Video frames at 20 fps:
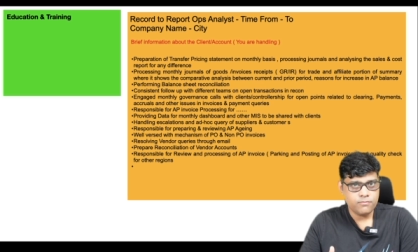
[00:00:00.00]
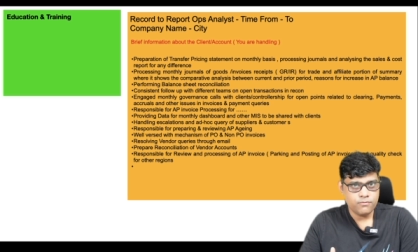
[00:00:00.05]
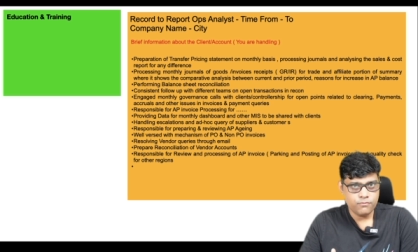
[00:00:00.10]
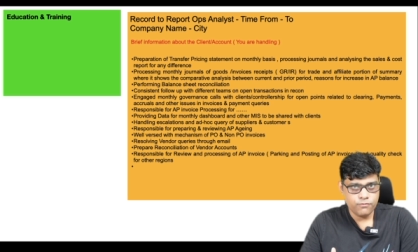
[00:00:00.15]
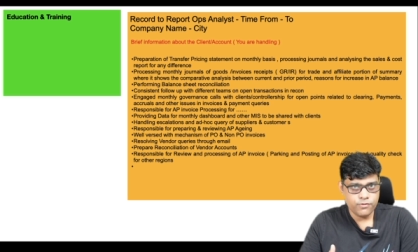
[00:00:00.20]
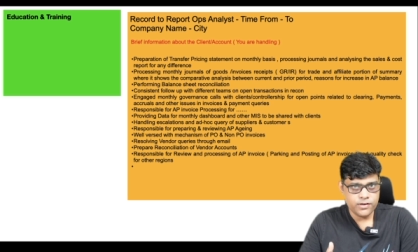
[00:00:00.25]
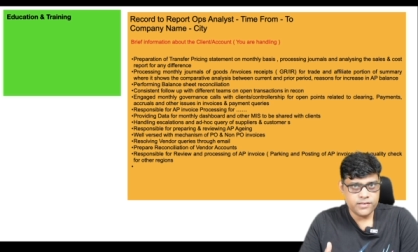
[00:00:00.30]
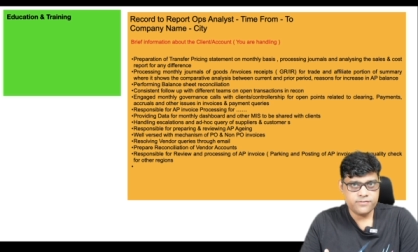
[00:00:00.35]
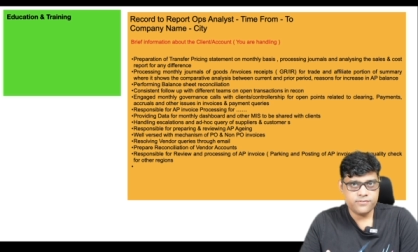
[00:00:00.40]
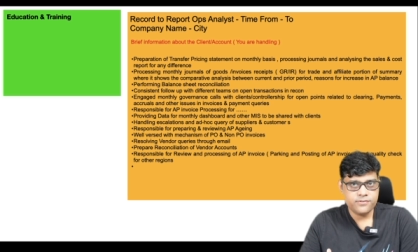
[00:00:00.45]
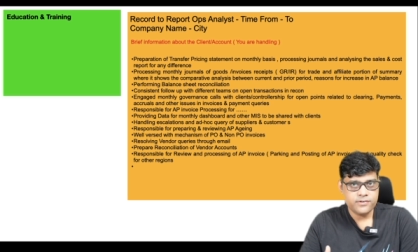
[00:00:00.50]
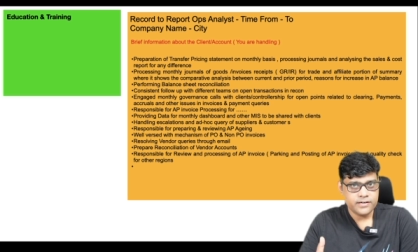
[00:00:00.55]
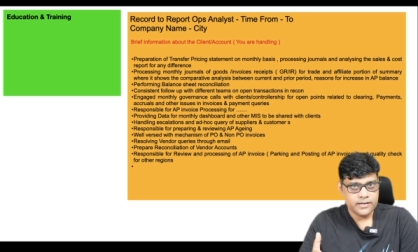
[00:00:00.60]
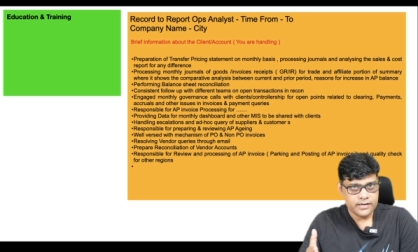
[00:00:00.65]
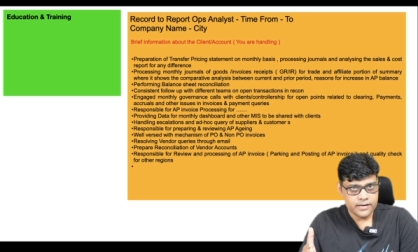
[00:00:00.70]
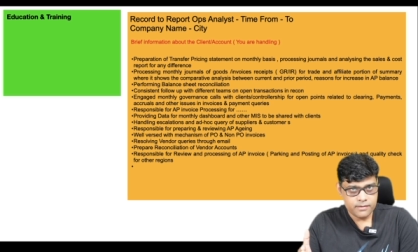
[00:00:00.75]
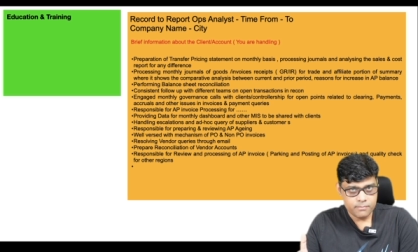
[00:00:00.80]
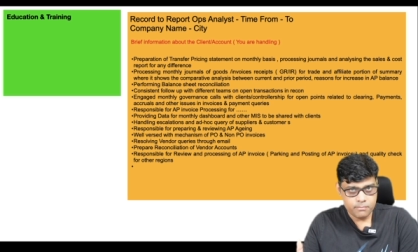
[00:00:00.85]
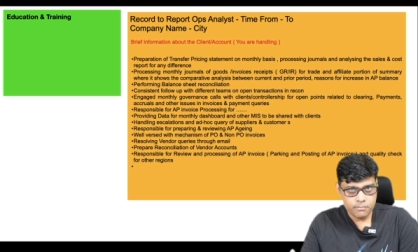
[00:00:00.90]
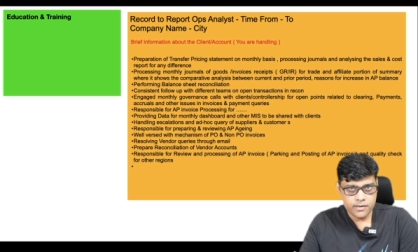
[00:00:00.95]
which
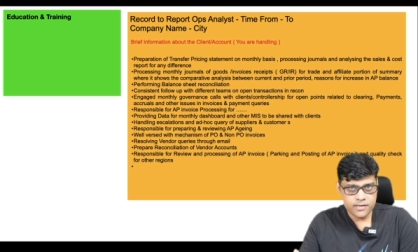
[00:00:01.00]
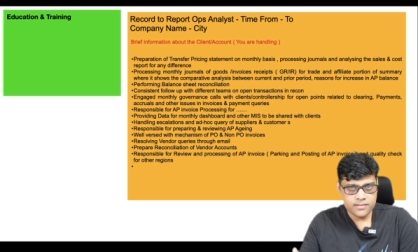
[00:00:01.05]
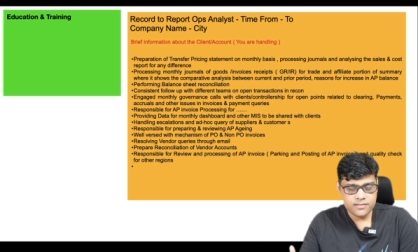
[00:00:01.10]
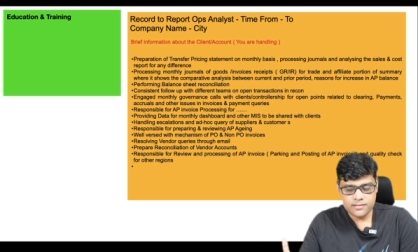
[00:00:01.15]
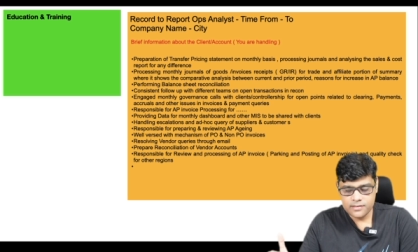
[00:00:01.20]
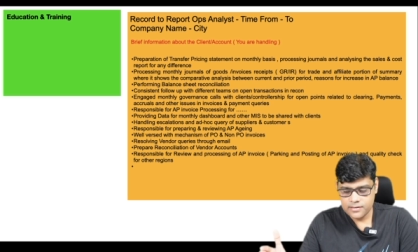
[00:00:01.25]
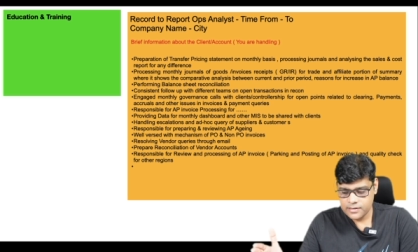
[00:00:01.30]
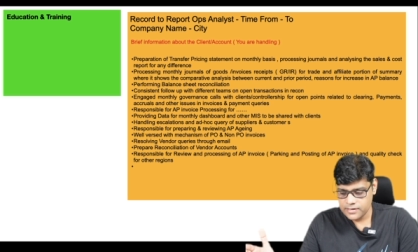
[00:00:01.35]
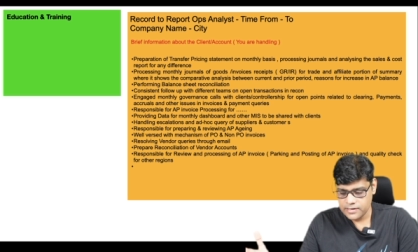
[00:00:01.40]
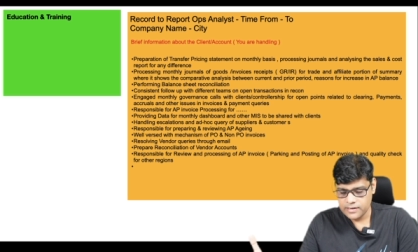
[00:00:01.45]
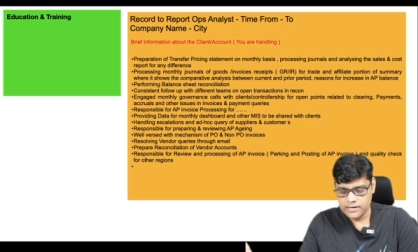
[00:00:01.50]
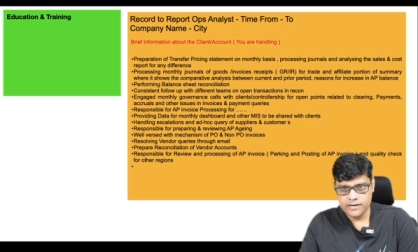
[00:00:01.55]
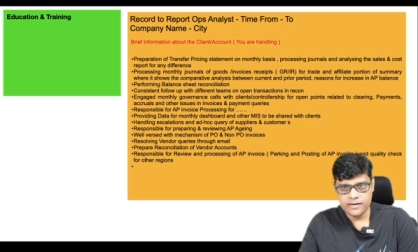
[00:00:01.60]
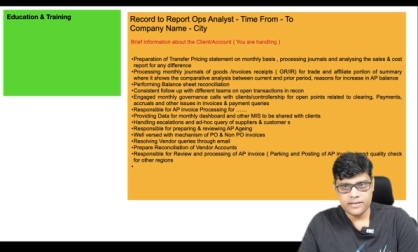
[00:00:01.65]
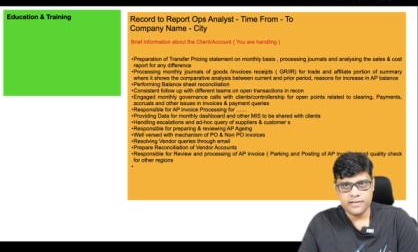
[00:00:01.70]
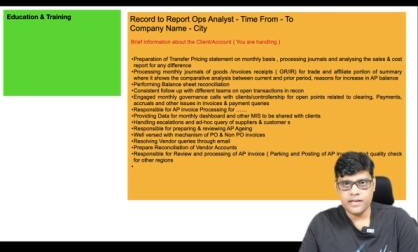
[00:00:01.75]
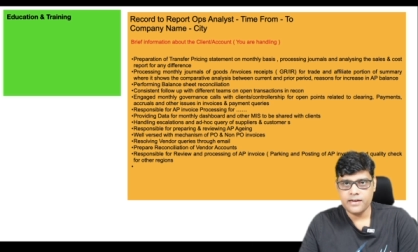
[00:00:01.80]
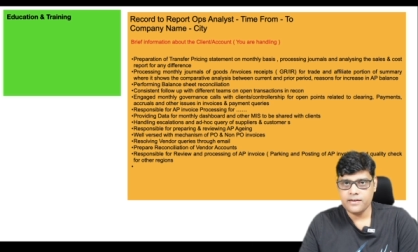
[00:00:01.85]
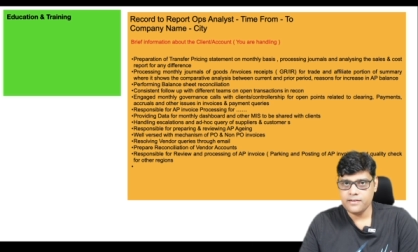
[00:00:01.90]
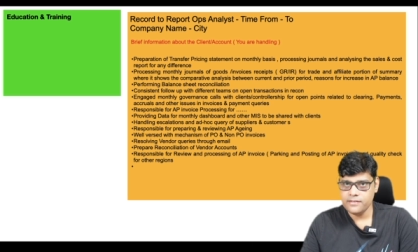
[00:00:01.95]
month
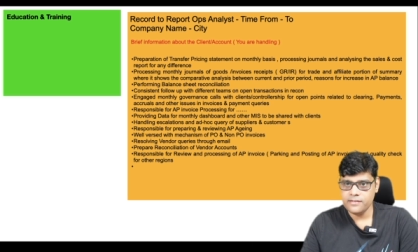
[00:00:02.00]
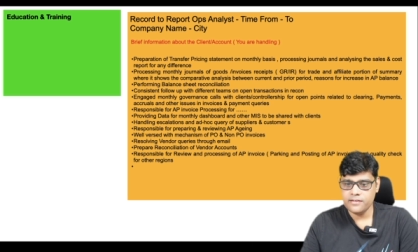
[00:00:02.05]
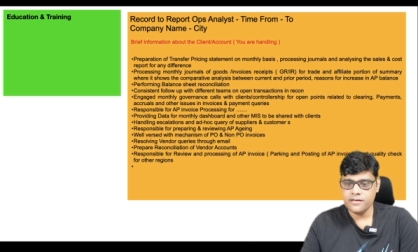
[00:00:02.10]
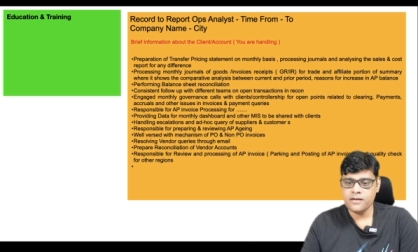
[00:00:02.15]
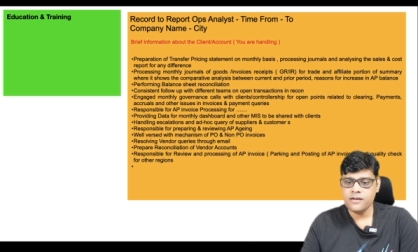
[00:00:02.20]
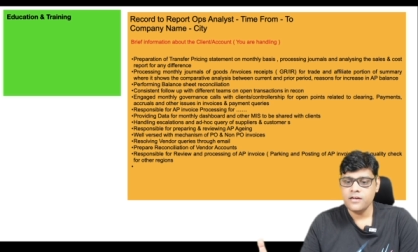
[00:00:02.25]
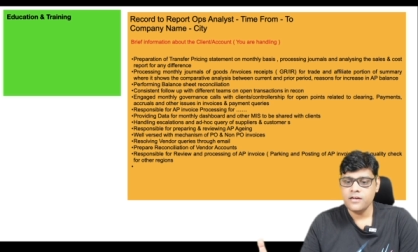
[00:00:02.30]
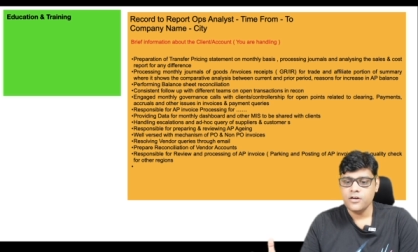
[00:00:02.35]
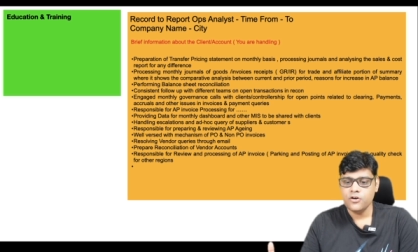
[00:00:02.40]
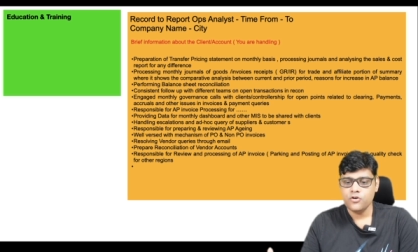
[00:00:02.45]
then year